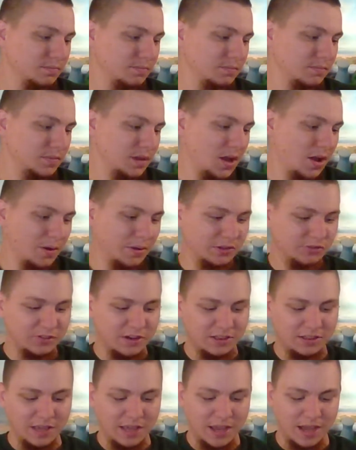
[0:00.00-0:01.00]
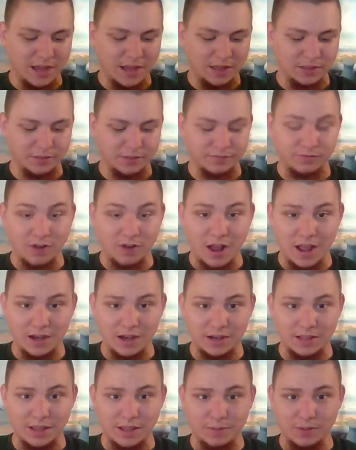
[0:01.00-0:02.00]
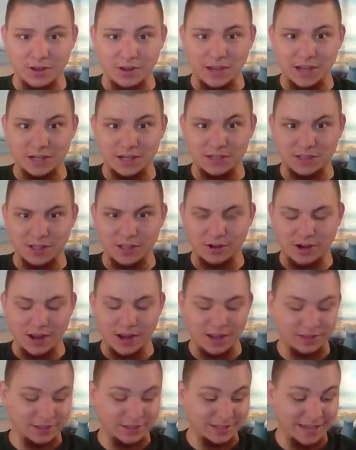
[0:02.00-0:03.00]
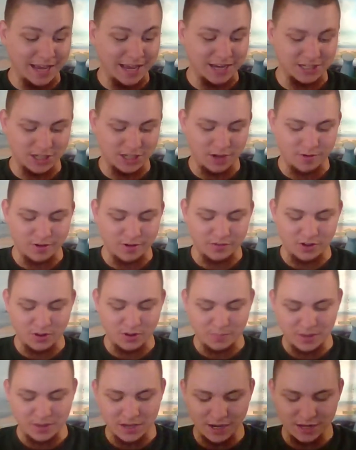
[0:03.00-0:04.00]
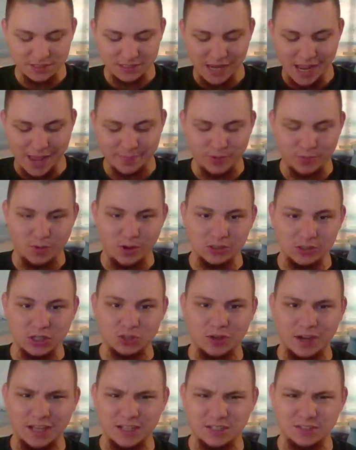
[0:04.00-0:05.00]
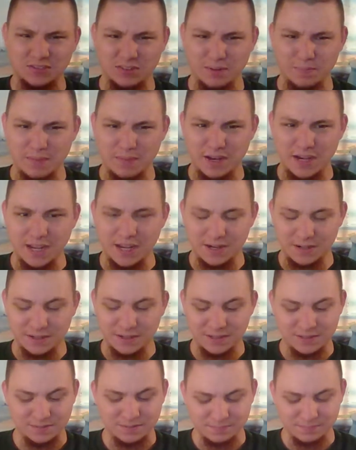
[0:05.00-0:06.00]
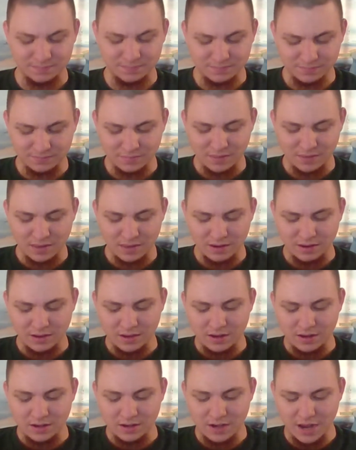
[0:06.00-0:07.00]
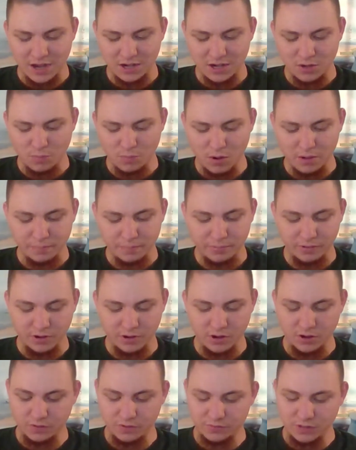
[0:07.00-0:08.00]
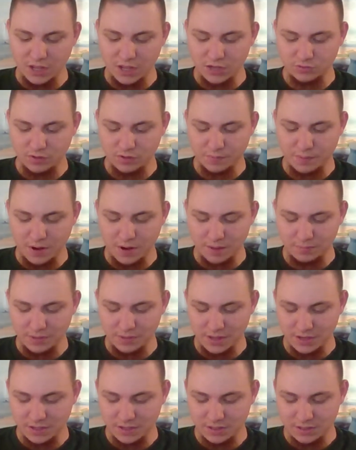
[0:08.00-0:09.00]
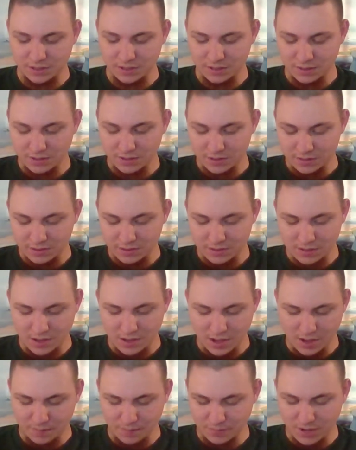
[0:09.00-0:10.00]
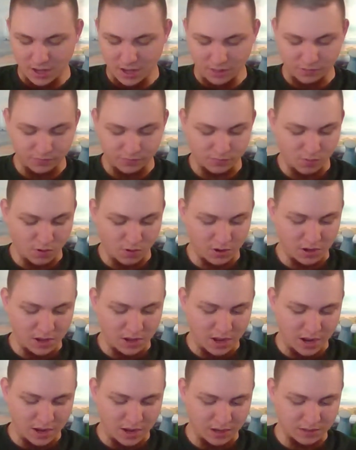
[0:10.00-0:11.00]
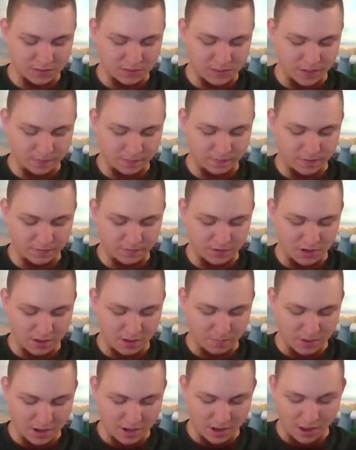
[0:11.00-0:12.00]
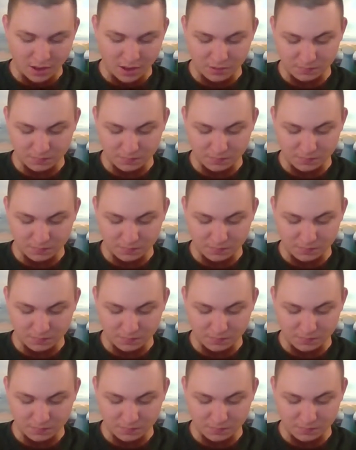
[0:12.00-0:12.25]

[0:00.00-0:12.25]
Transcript: Oh, let's read the front, and then we'll get into the tasting review because I've been wanting to try this for a minute. 91 proof, Lost Republic, California, 750 ml.